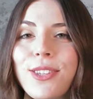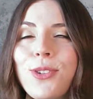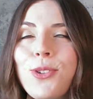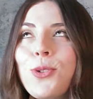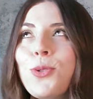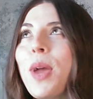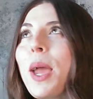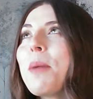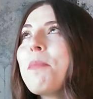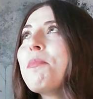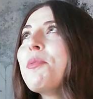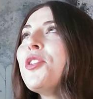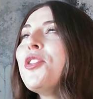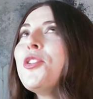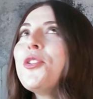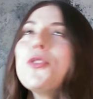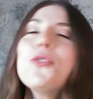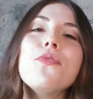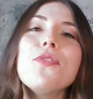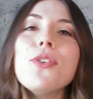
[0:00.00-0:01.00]
to a
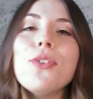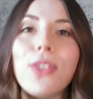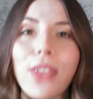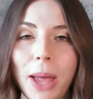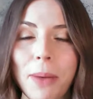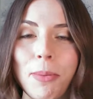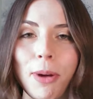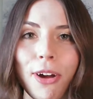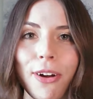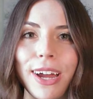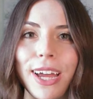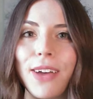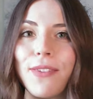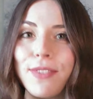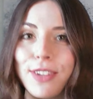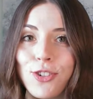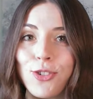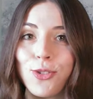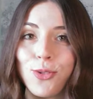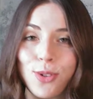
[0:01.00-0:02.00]
beautiful library of
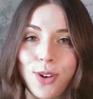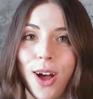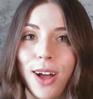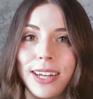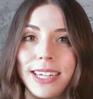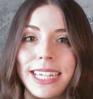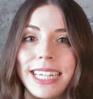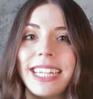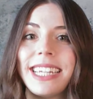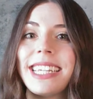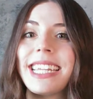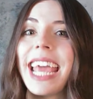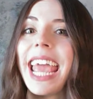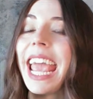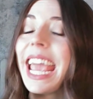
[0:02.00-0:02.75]
digital content